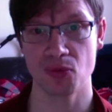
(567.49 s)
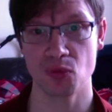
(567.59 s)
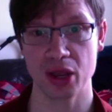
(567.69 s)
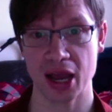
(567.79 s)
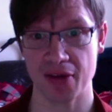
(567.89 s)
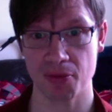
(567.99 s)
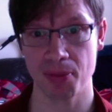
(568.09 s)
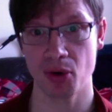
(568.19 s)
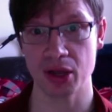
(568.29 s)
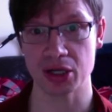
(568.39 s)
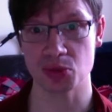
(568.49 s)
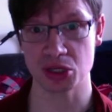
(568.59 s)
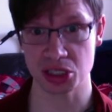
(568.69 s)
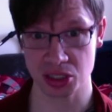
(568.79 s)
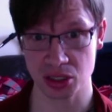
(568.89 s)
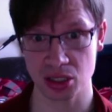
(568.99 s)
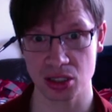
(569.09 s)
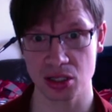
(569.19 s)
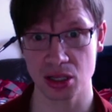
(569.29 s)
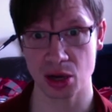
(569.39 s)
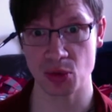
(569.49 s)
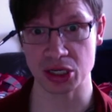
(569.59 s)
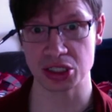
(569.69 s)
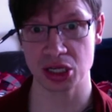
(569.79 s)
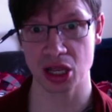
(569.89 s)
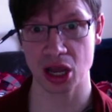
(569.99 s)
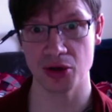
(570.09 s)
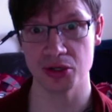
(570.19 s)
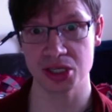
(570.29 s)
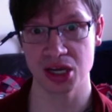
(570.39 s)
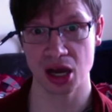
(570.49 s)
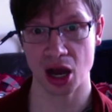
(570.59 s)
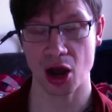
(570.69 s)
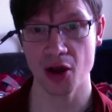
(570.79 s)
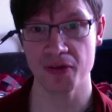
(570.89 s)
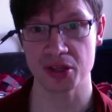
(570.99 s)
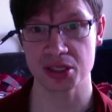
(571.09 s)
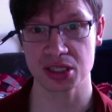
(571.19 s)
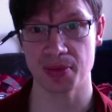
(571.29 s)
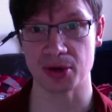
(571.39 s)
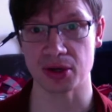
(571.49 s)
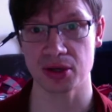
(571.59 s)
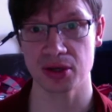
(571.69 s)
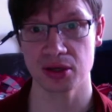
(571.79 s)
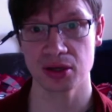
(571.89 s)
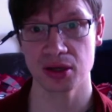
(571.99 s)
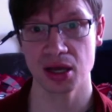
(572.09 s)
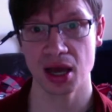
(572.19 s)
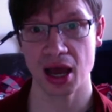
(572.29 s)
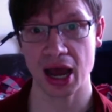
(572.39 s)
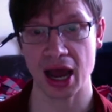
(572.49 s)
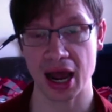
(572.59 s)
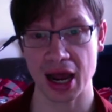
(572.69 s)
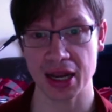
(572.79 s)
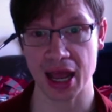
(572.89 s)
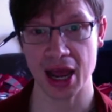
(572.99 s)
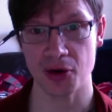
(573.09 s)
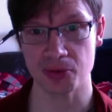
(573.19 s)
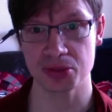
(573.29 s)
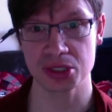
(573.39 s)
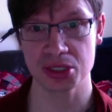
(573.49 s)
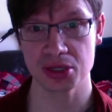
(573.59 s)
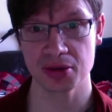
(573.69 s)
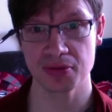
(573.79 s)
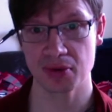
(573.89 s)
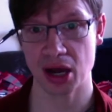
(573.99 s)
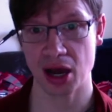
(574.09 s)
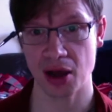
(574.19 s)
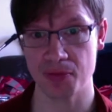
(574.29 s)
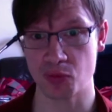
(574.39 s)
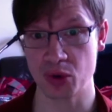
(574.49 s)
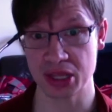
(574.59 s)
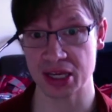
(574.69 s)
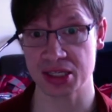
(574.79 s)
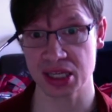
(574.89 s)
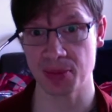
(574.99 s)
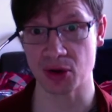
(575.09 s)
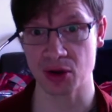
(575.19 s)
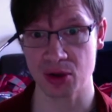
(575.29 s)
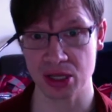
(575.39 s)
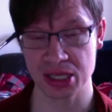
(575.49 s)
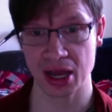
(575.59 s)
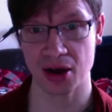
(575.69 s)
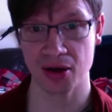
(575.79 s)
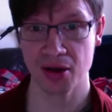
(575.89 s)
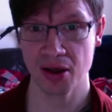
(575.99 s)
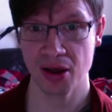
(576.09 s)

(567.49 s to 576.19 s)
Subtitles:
we have a point which goes over the stomach, and it helps with that stomach, because they are